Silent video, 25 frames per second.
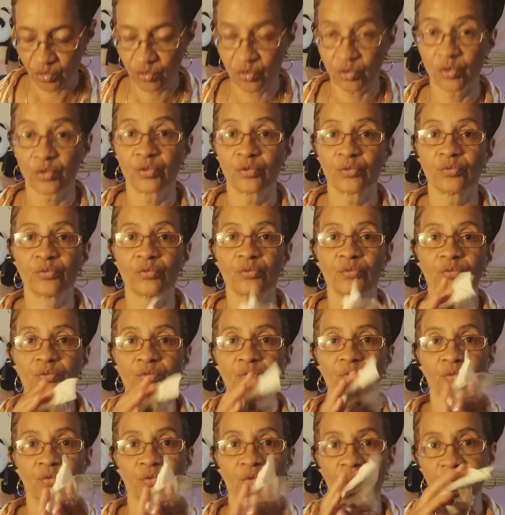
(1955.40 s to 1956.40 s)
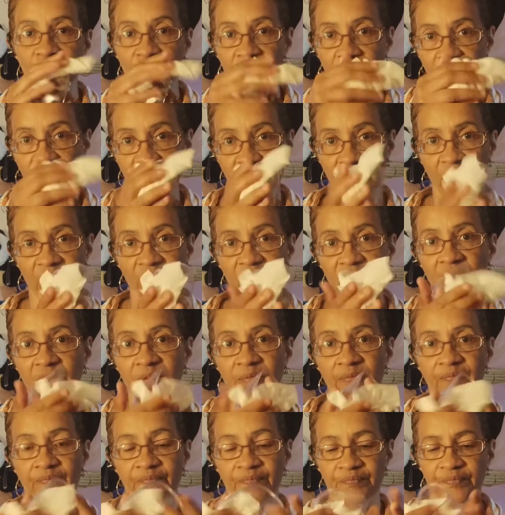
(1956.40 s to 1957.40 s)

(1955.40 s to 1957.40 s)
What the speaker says: So you sanitize it,